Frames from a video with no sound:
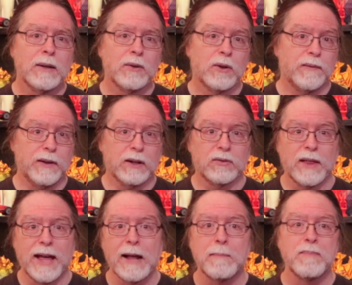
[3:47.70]
To fix
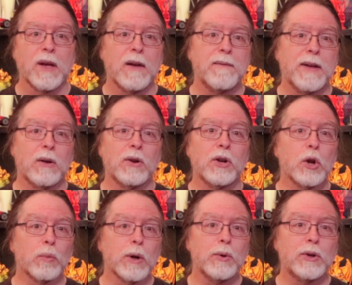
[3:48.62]
that, I found
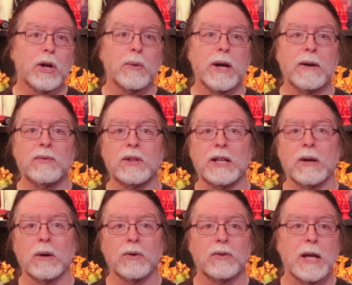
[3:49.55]
Naruto
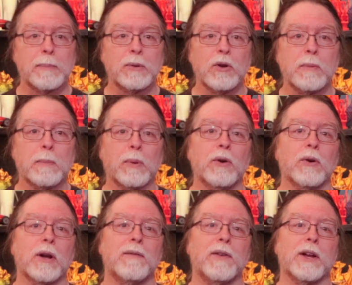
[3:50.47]
FZR's Neptune printer
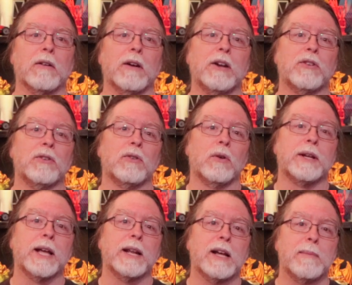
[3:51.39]
configurations on
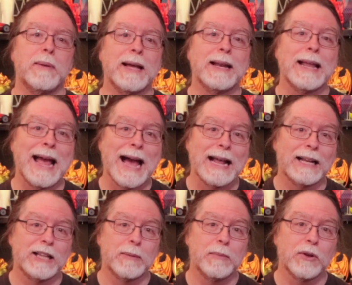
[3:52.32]
GitHub and
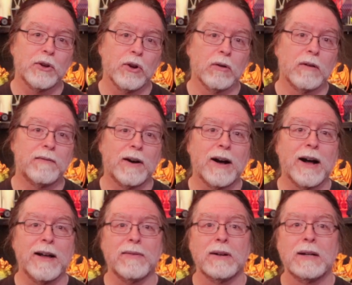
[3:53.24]
added them to Cura
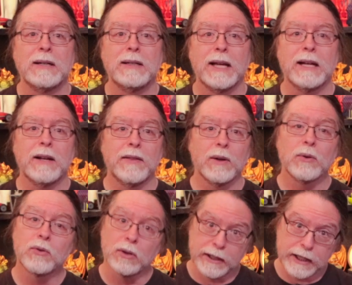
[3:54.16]
5. And
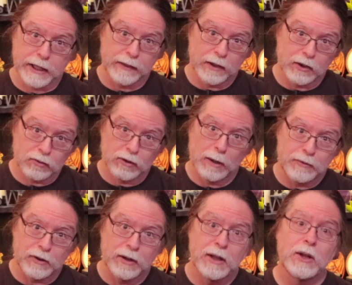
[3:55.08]
there's a link in the
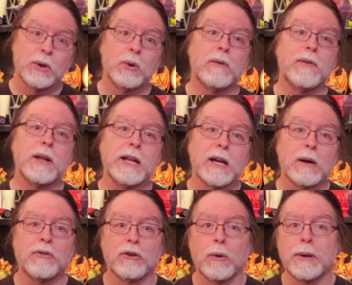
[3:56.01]
description to a
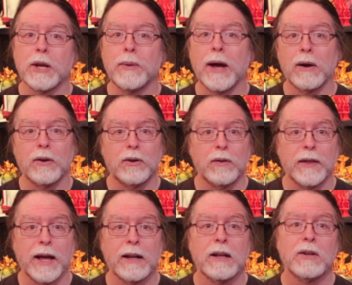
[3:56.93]
video showing you how to do
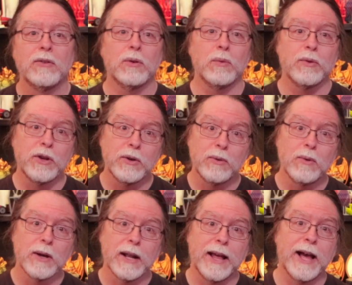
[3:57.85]
that so
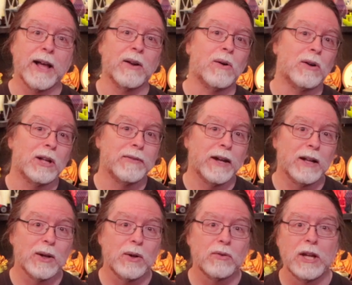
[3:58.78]
you can add all of
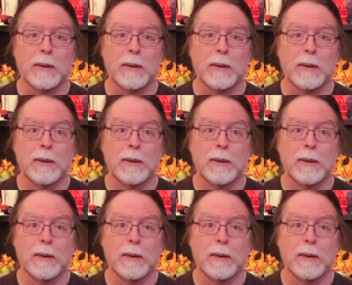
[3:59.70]
Elegoo's